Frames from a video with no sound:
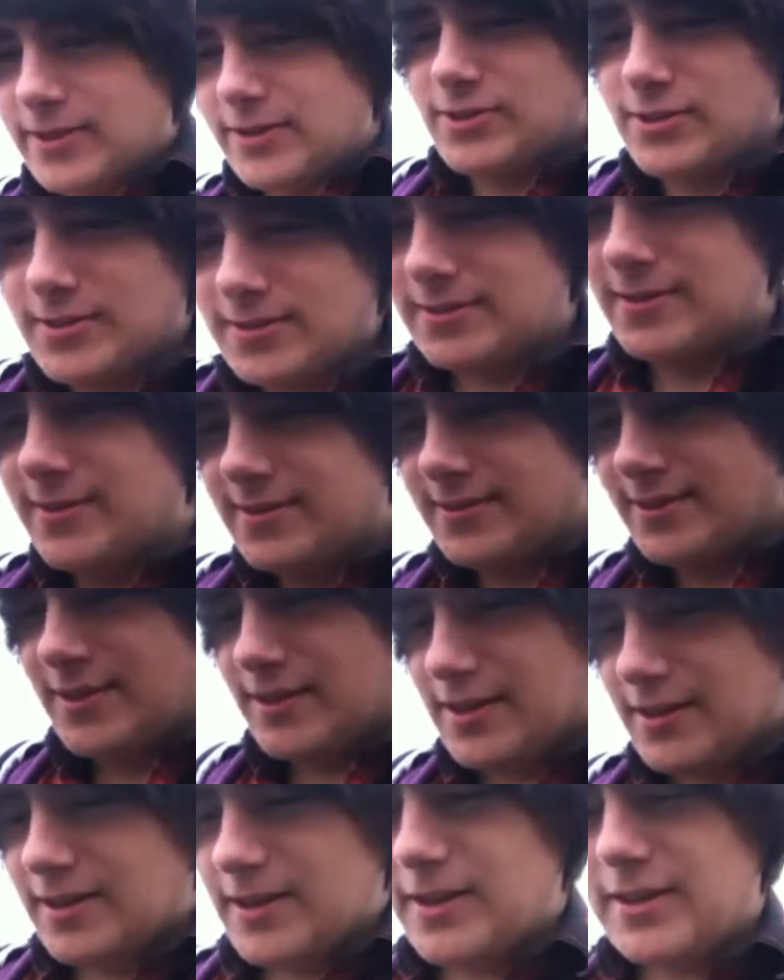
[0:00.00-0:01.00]

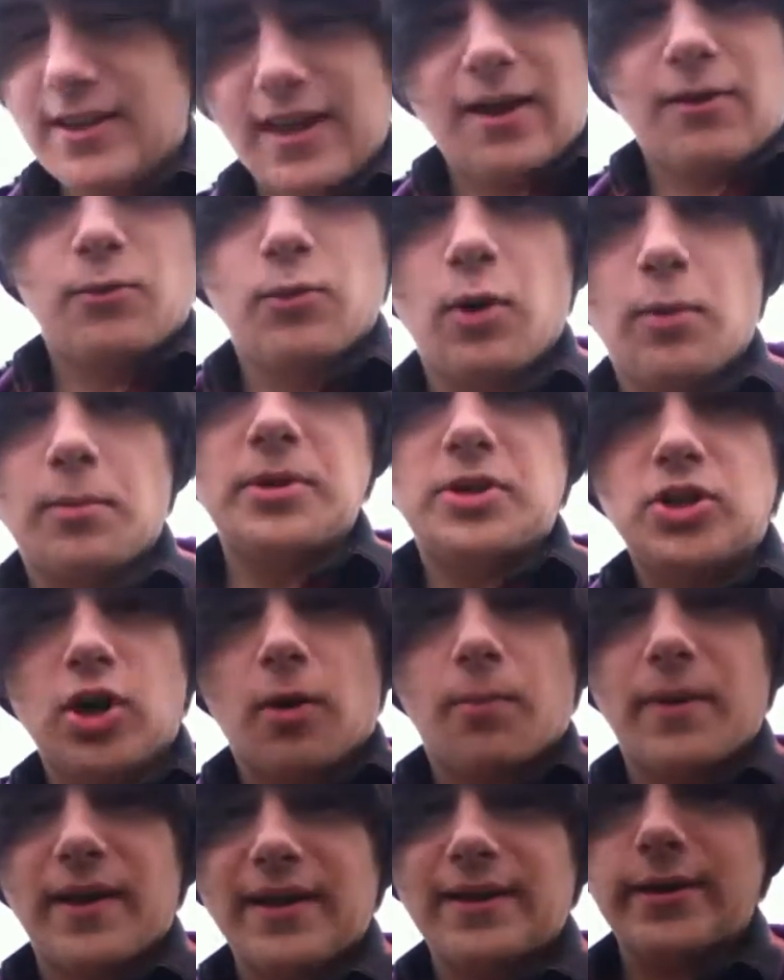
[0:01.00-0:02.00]
Shopping. Yeah, we'll be
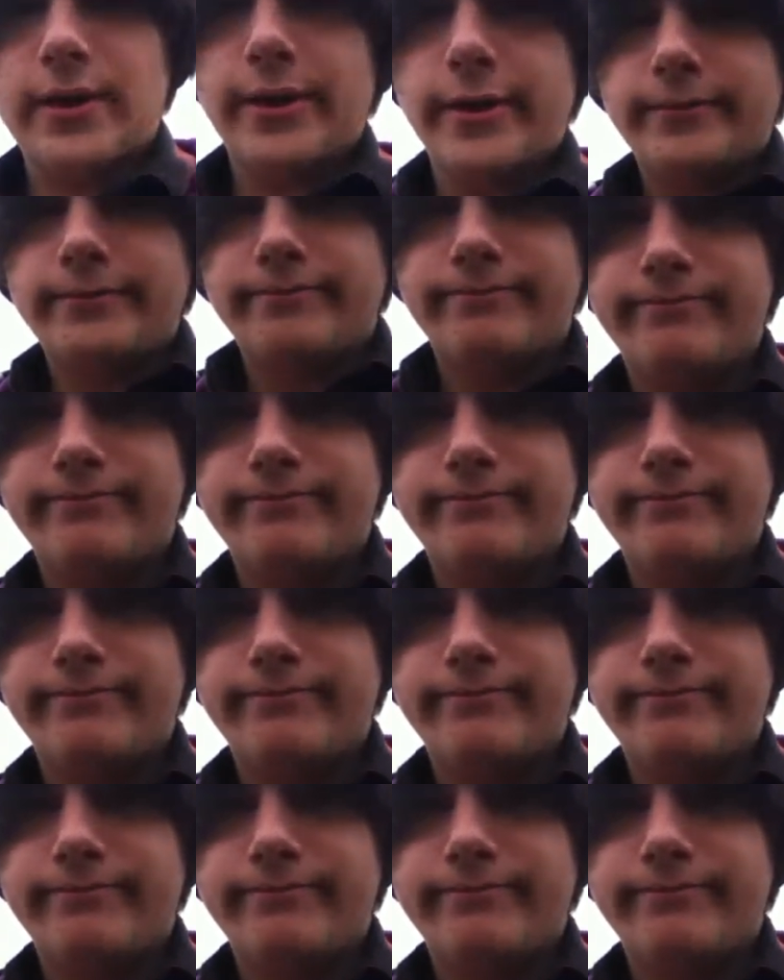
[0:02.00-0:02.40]
shopping.